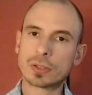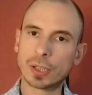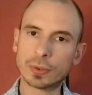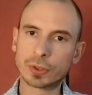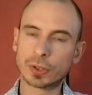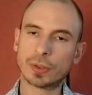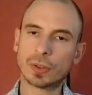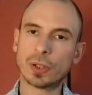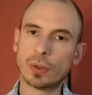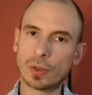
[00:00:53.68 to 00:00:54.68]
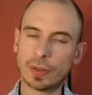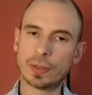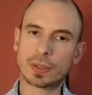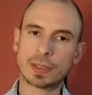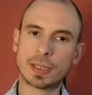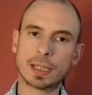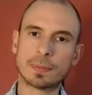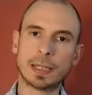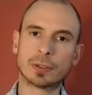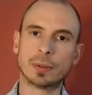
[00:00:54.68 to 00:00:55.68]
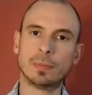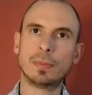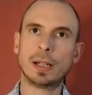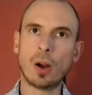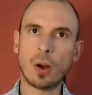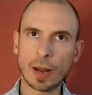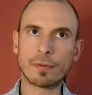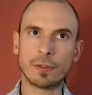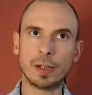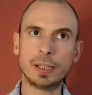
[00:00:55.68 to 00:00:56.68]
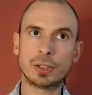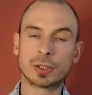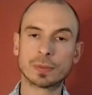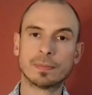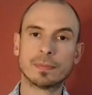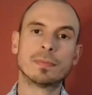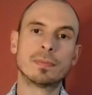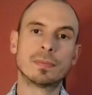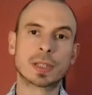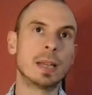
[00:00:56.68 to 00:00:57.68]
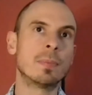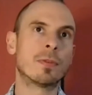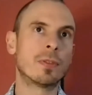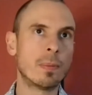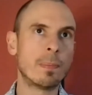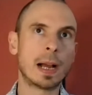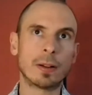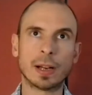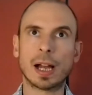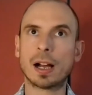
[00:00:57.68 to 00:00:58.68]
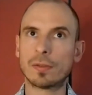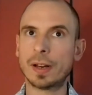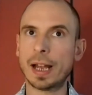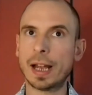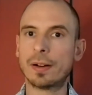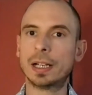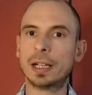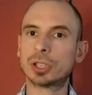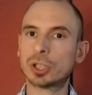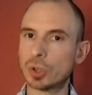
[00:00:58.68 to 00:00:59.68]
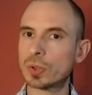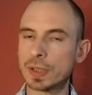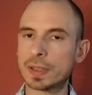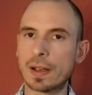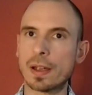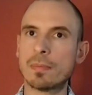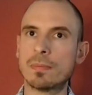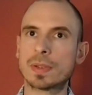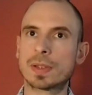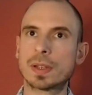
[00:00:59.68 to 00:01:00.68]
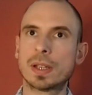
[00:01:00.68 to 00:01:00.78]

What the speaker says: Children who are on the autistic spectrum, on average, sleep for about half an hour shorter times